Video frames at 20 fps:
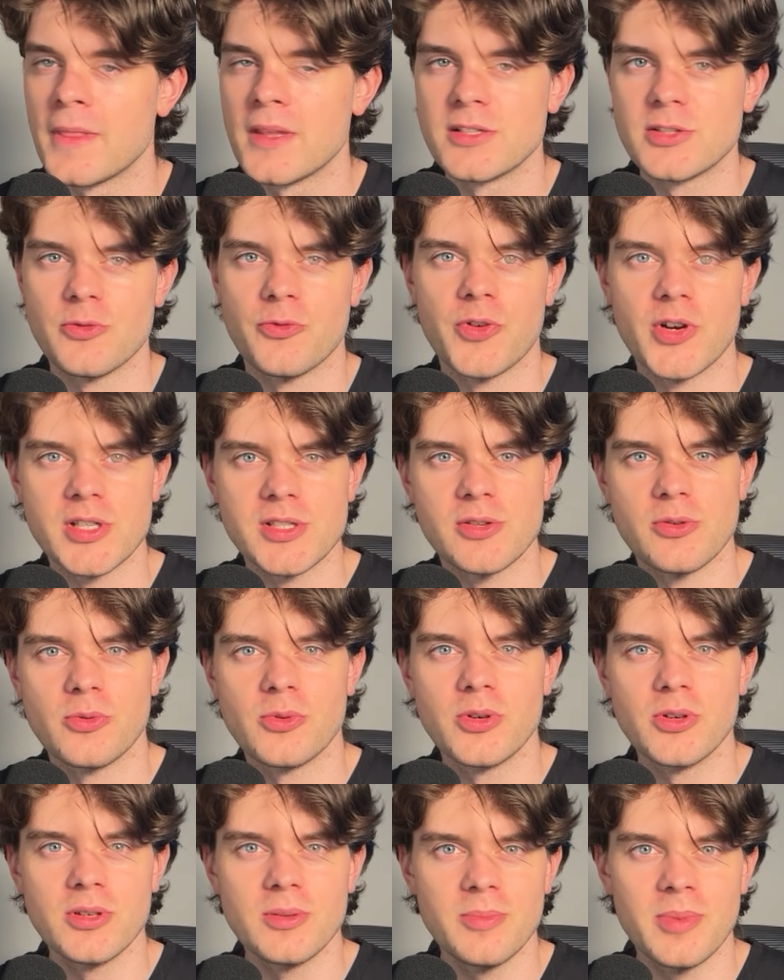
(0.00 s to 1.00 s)
So far so
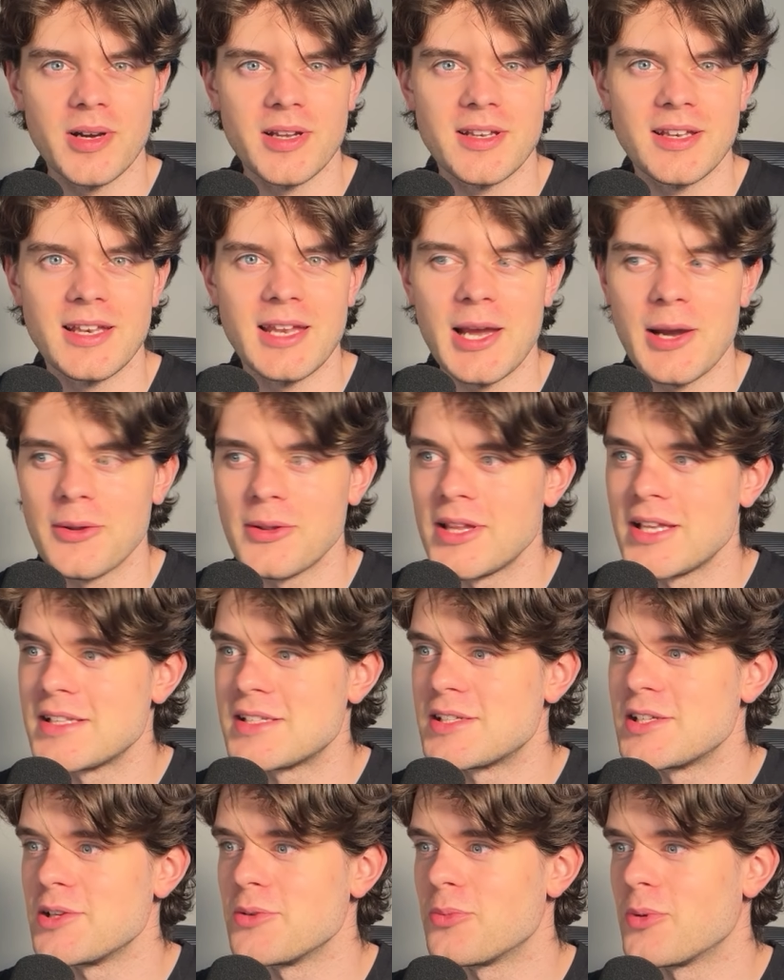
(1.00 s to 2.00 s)
good, but now
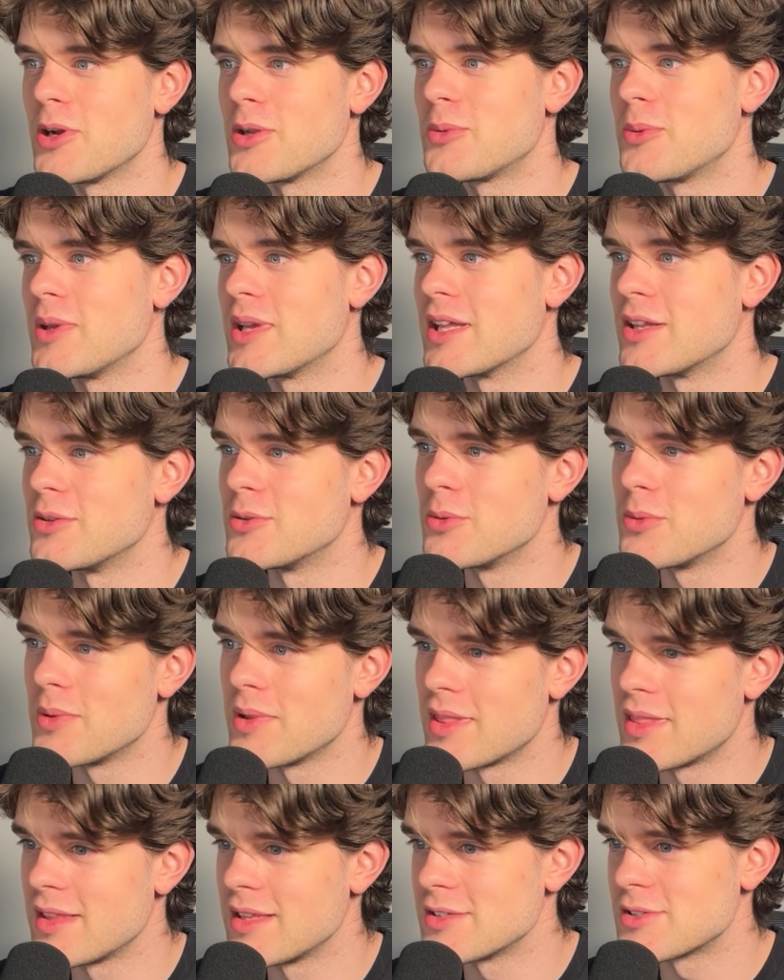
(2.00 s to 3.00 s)
let's see what we can do
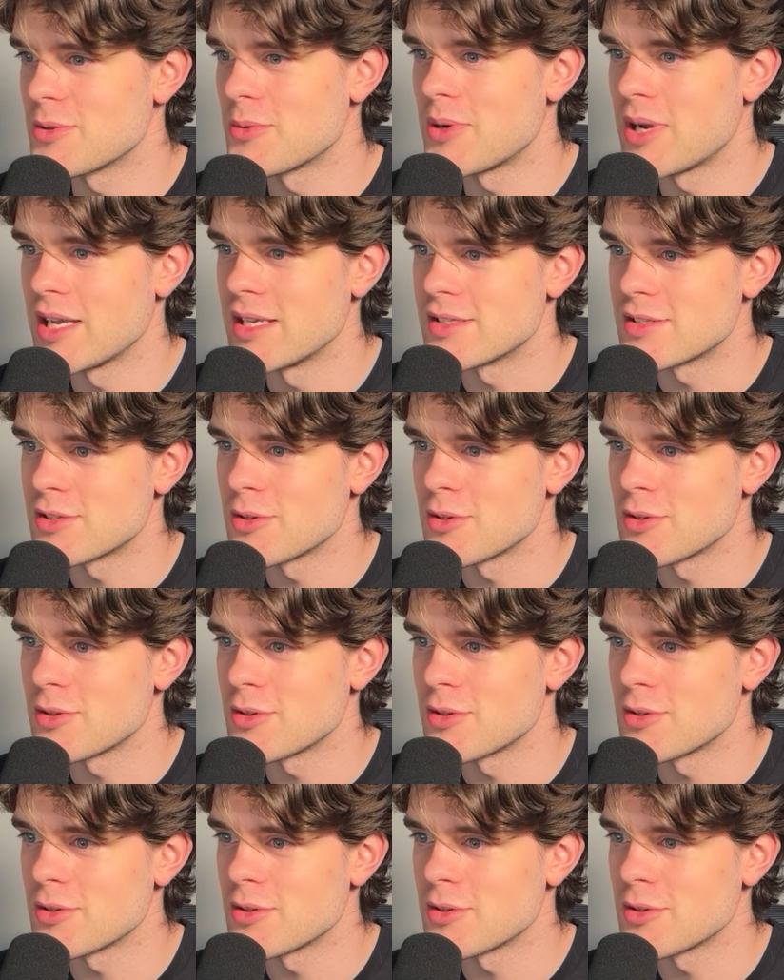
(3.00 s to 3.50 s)
with these arrays.